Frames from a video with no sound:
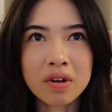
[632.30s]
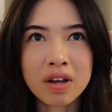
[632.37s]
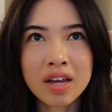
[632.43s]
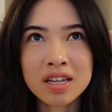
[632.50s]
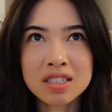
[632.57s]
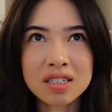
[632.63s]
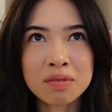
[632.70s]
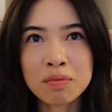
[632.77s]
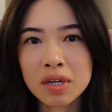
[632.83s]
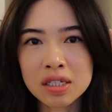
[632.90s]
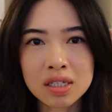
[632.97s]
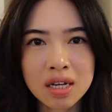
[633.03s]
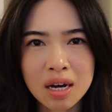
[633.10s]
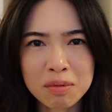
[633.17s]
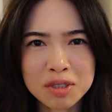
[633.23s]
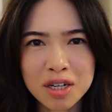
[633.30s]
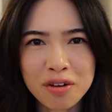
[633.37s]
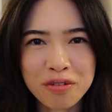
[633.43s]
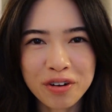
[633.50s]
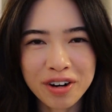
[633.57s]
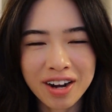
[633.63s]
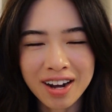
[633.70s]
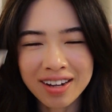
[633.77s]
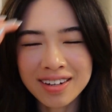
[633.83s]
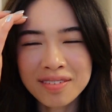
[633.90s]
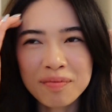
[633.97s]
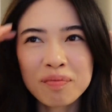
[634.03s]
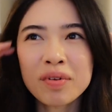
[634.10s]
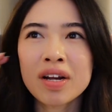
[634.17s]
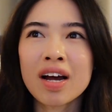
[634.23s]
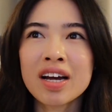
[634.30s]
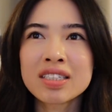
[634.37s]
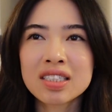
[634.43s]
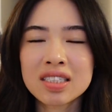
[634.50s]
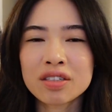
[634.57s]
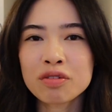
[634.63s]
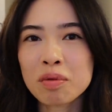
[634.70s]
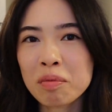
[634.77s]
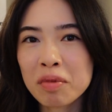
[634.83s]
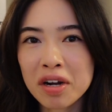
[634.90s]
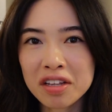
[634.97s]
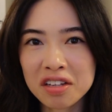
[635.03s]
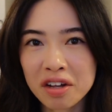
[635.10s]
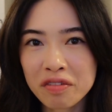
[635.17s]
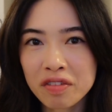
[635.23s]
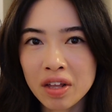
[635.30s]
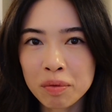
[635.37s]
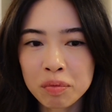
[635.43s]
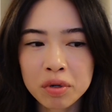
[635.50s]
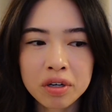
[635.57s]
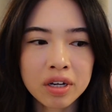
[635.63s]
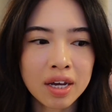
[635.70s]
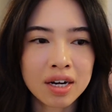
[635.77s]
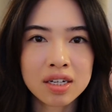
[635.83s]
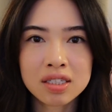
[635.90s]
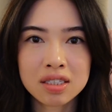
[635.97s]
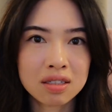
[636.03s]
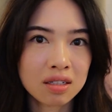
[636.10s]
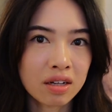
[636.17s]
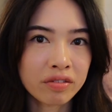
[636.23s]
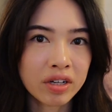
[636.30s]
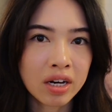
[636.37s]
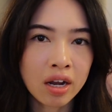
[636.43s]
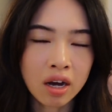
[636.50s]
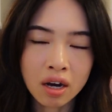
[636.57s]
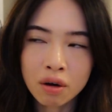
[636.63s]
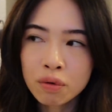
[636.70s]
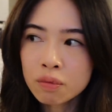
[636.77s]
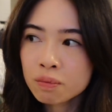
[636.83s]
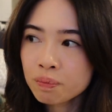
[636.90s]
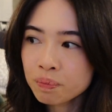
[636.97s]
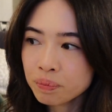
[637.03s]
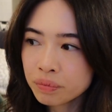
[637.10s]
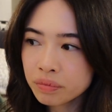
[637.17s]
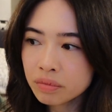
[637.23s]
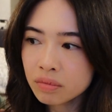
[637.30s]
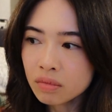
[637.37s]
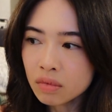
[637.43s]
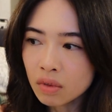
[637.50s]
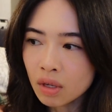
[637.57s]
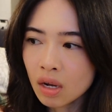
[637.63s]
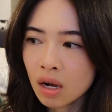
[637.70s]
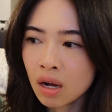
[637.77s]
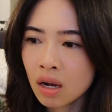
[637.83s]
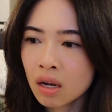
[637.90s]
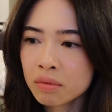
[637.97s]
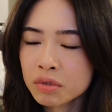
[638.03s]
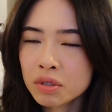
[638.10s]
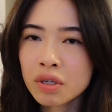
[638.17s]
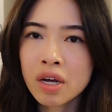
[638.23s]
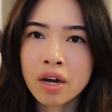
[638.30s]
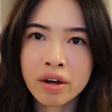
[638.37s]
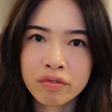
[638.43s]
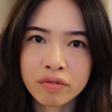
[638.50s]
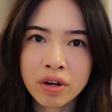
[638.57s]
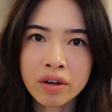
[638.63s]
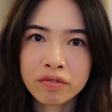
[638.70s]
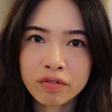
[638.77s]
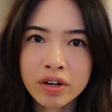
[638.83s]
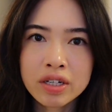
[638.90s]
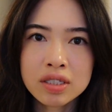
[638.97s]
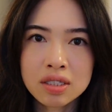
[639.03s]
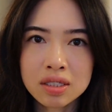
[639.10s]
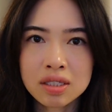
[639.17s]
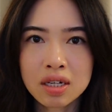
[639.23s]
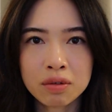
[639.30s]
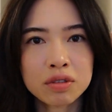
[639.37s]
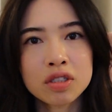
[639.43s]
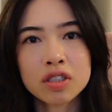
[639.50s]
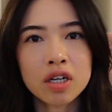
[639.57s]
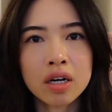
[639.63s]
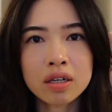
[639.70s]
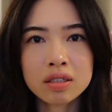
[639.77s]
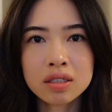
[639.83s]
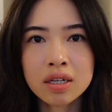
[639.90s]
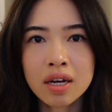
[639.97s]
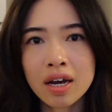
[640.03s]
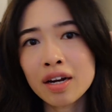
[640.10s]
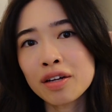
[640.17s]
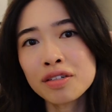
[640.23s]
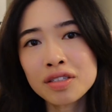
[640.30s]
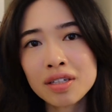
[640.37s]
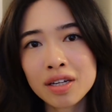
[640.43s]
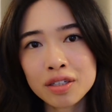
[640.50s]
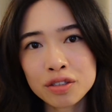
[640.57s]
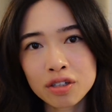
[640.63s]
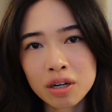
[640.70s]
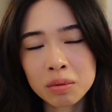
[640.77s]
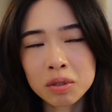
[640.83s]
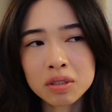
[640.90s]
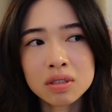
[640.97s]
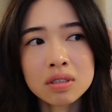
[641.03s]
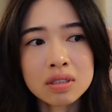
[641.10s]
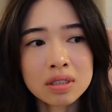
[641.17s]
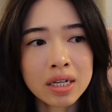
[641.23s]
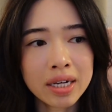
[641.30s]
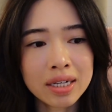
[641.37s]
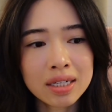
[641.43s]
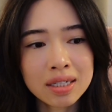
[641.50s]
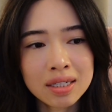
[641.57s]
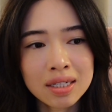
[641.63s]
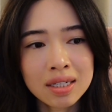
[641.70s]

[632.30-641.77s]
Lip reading: it's amazing how much I've forgotten, but I did remember I loved that book, and I still love it now. So yeah, I've read since I was a child, and I used to get in trouble. Like,